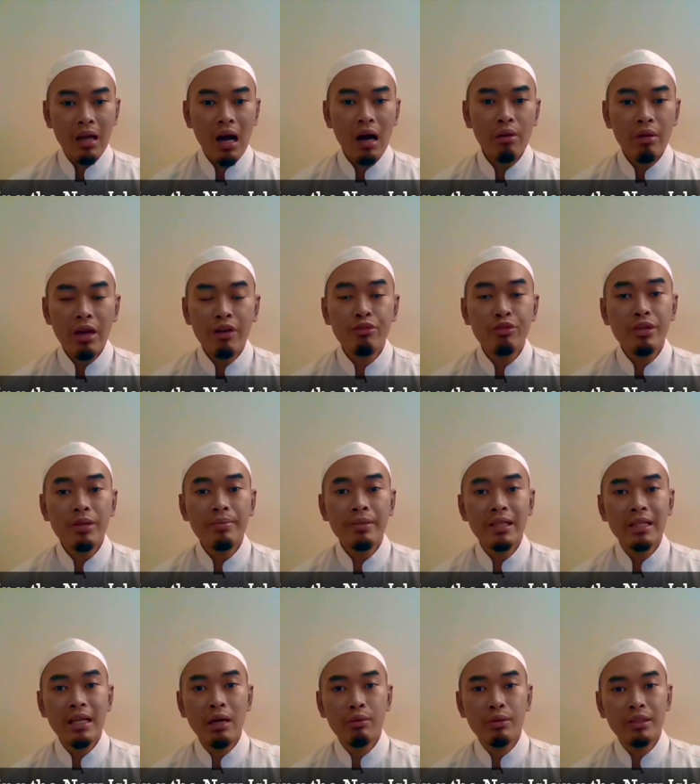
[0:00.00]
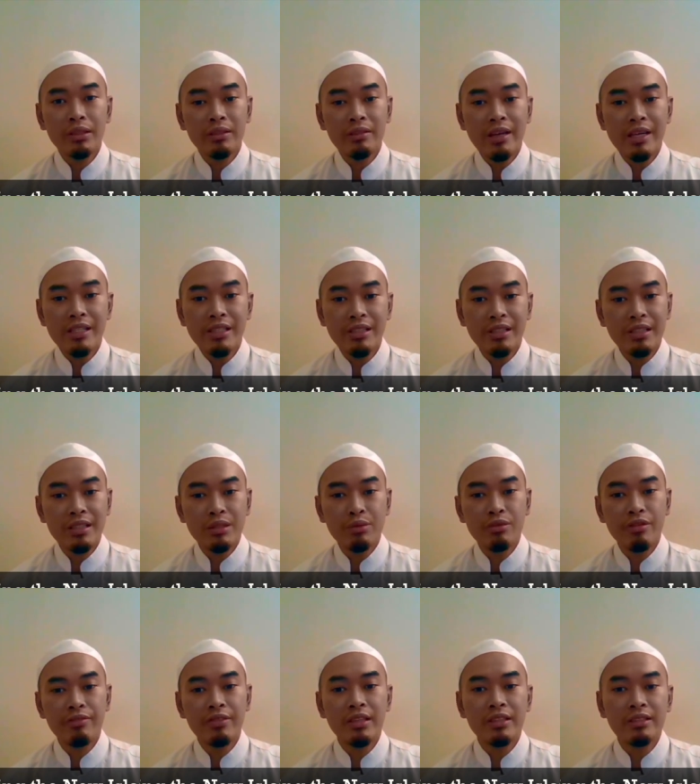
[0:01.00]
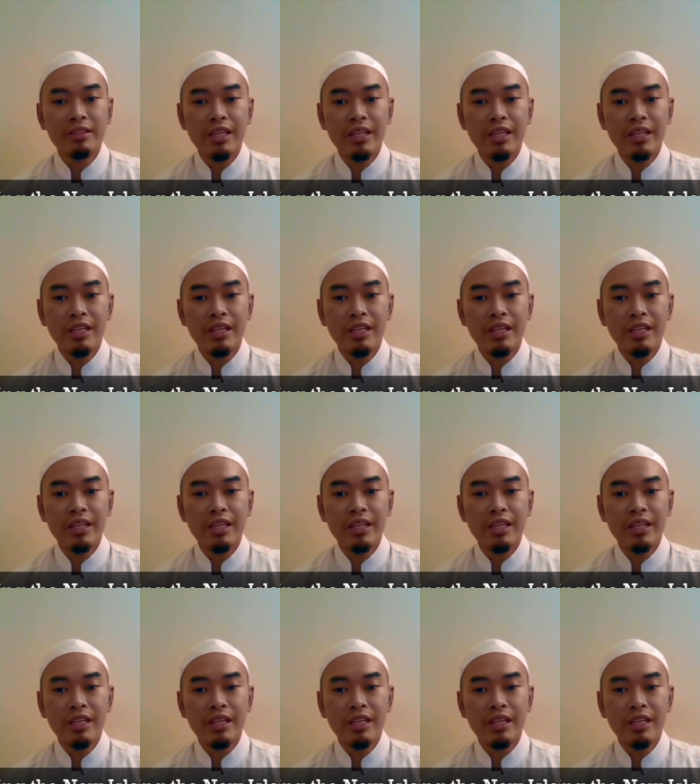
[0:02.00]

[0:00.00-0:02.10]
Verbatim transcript: How have we been in our interactions with the